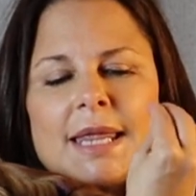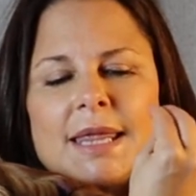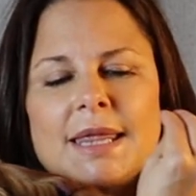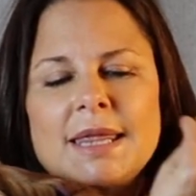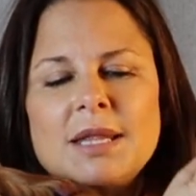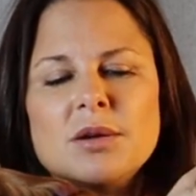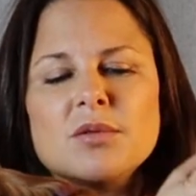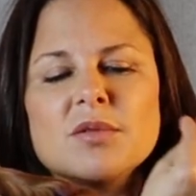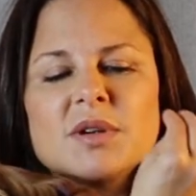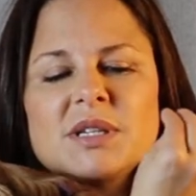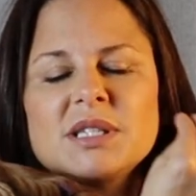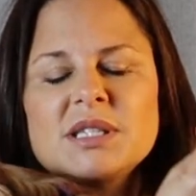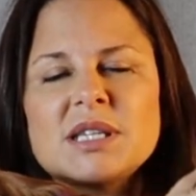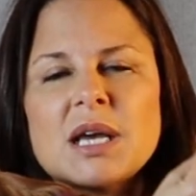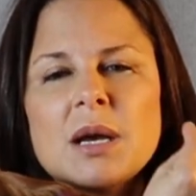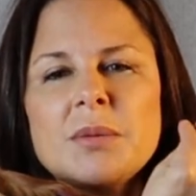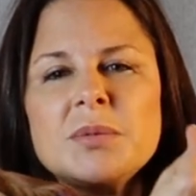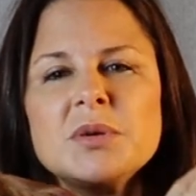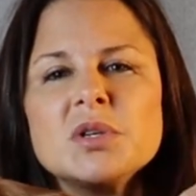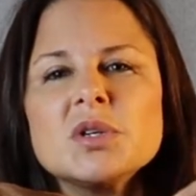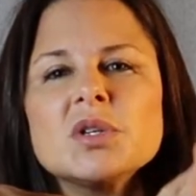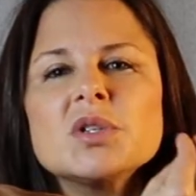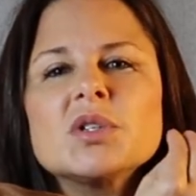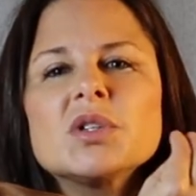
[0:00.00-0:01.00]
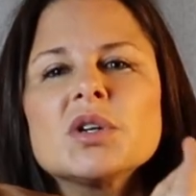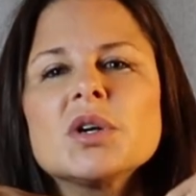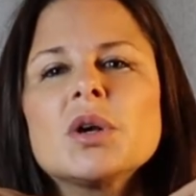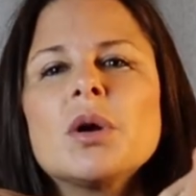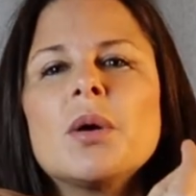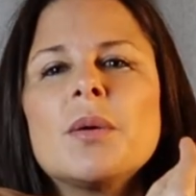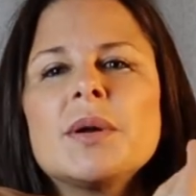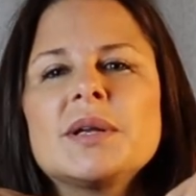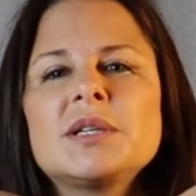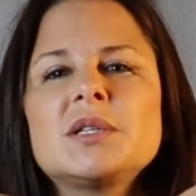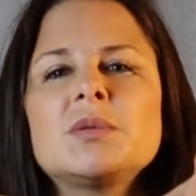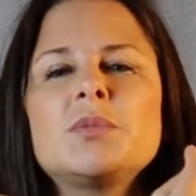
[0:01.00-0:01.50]
the receptors are
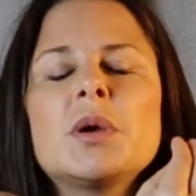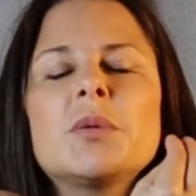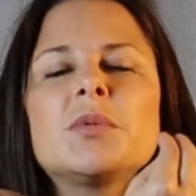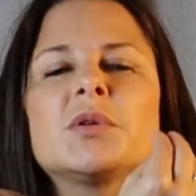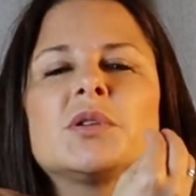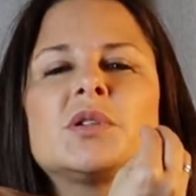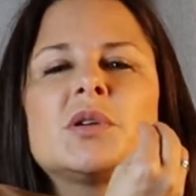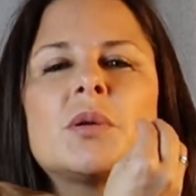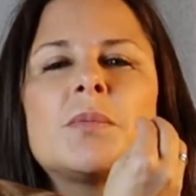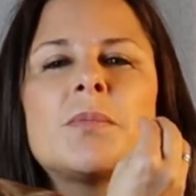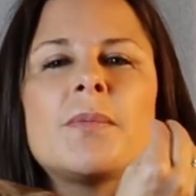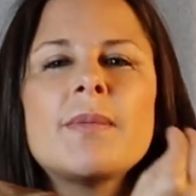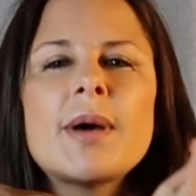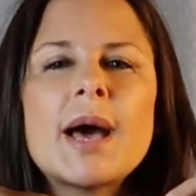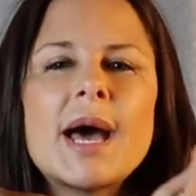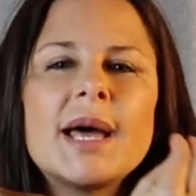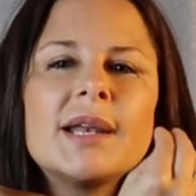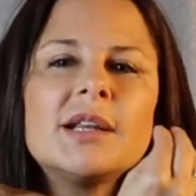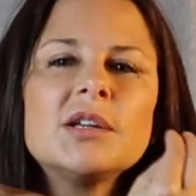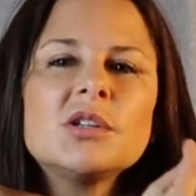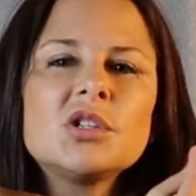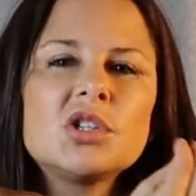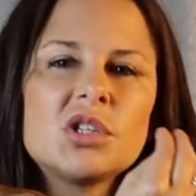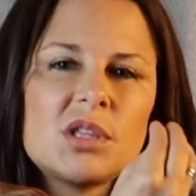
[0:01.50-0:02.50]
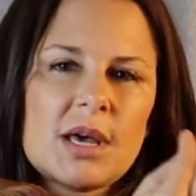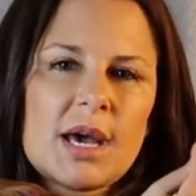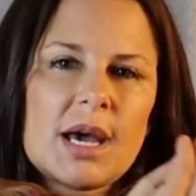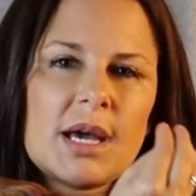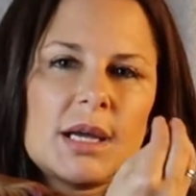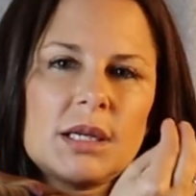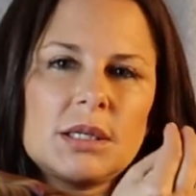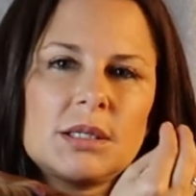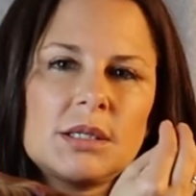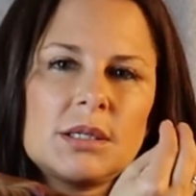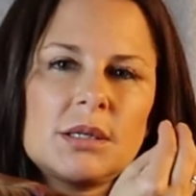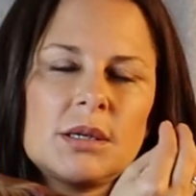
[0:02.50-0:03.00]
going to be able to manage
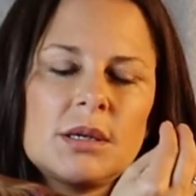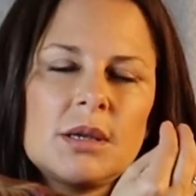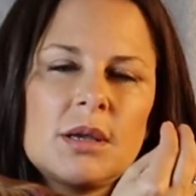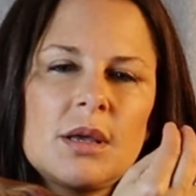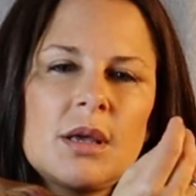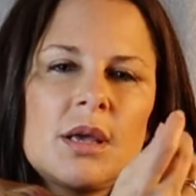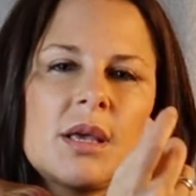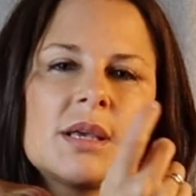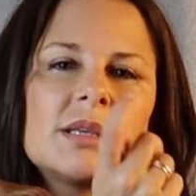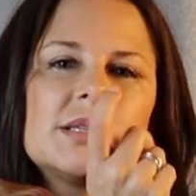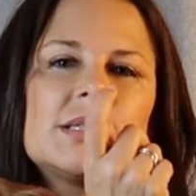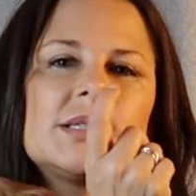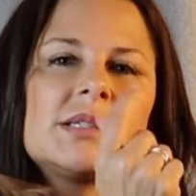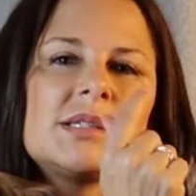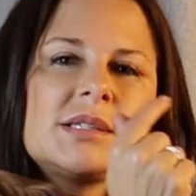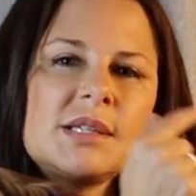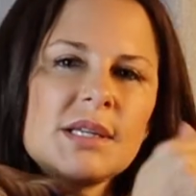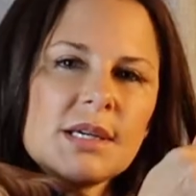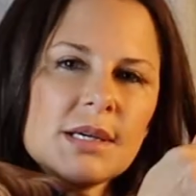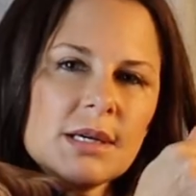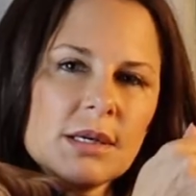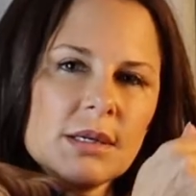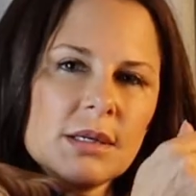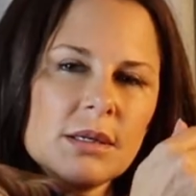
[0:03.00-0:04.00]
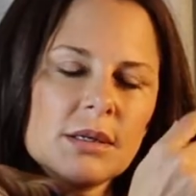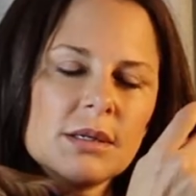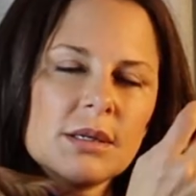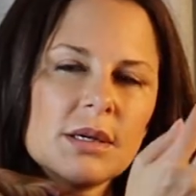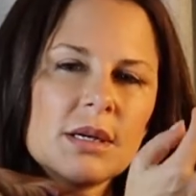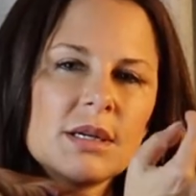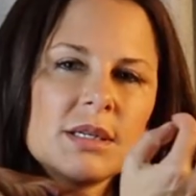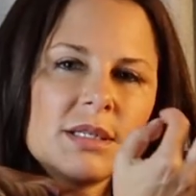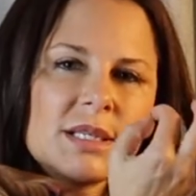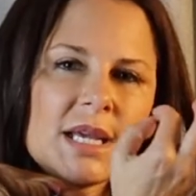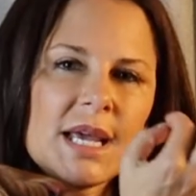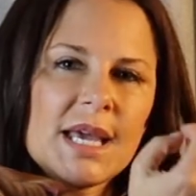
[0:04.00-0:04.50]
that, still
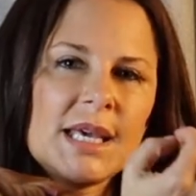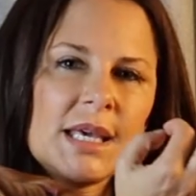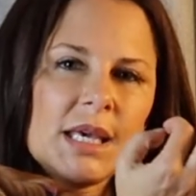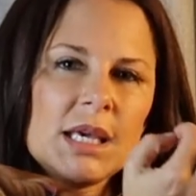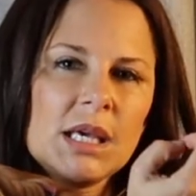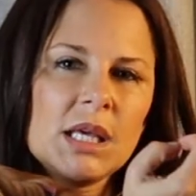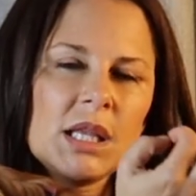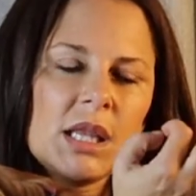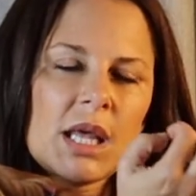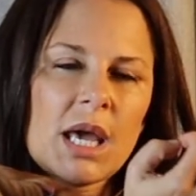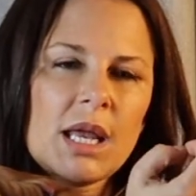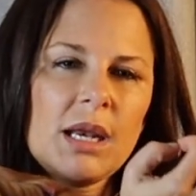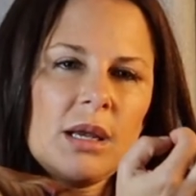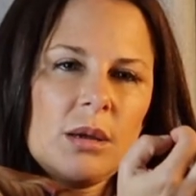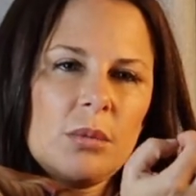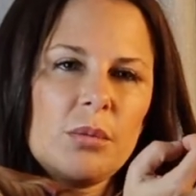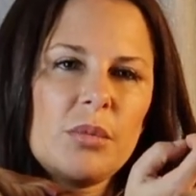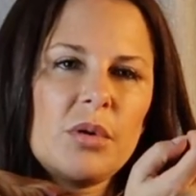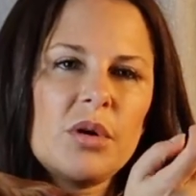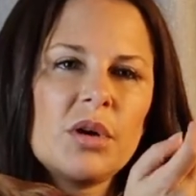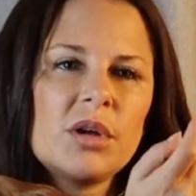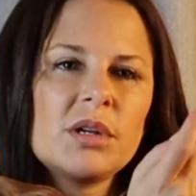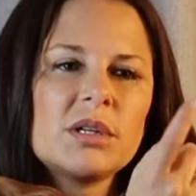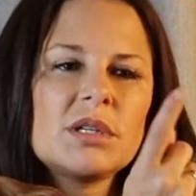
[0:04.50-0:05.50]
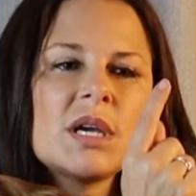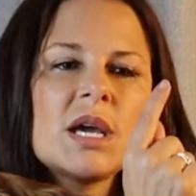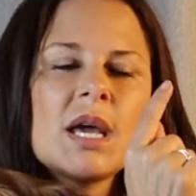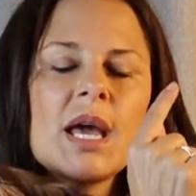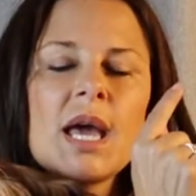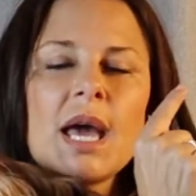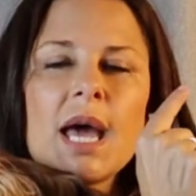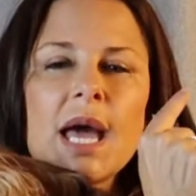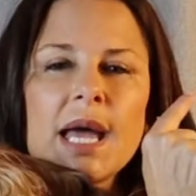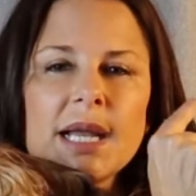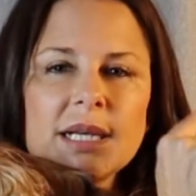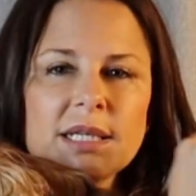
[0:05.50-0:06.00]
taking in that input
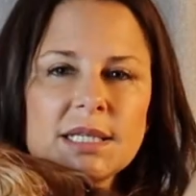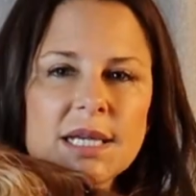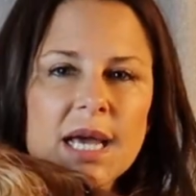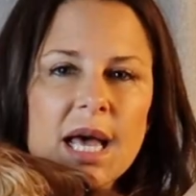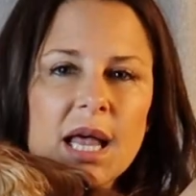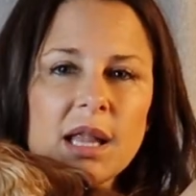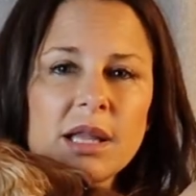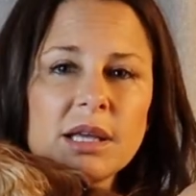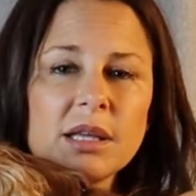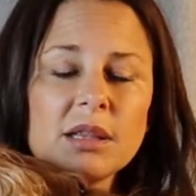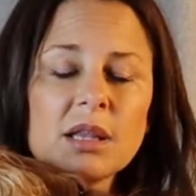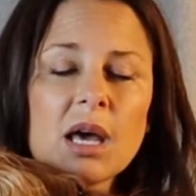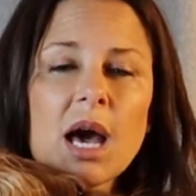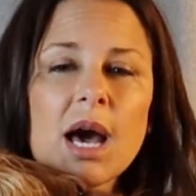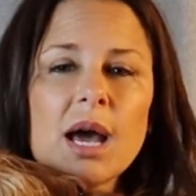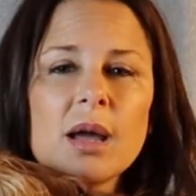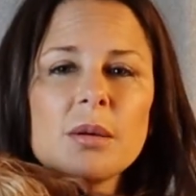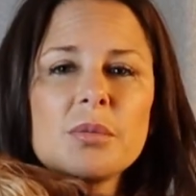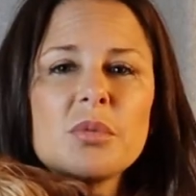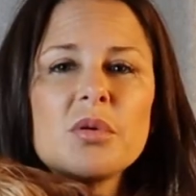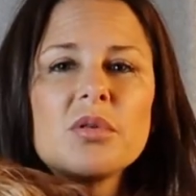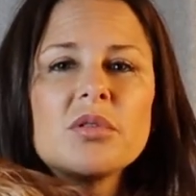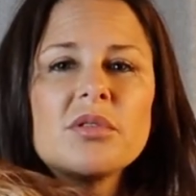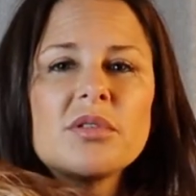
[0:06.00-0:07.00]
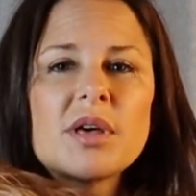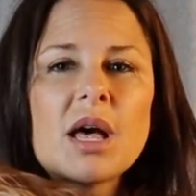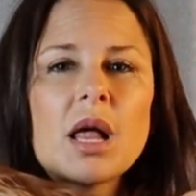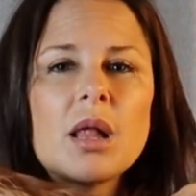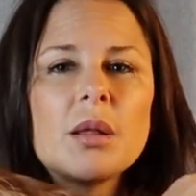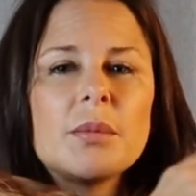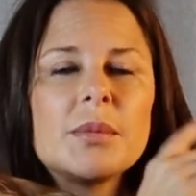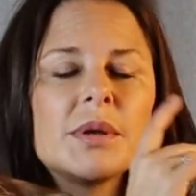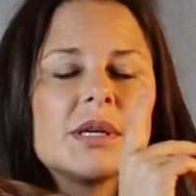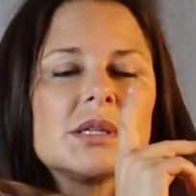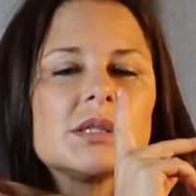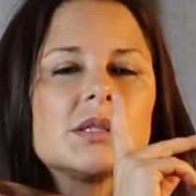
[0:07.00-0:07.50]
and telling the
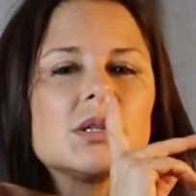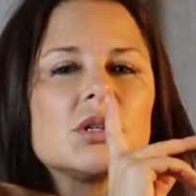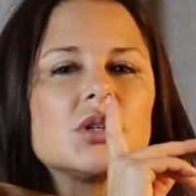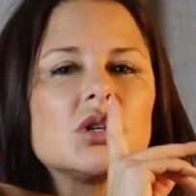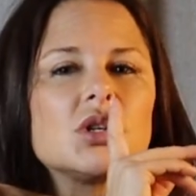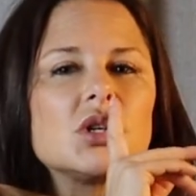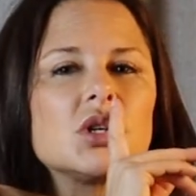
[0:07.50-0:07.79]
hypothalamus,